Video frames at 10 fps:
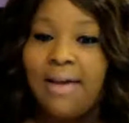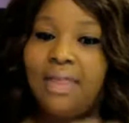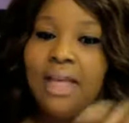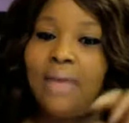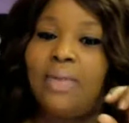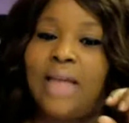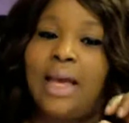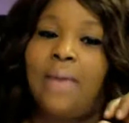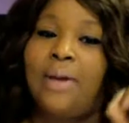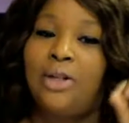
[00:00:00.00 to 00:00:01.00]
than
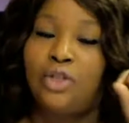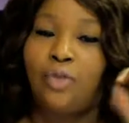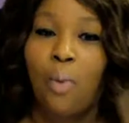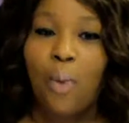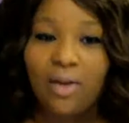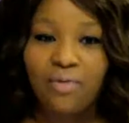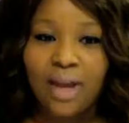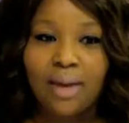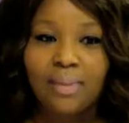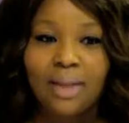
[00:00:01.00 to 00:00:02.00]
taking pictures for one
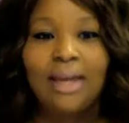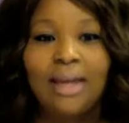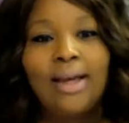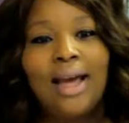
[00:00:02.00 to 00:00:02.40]
family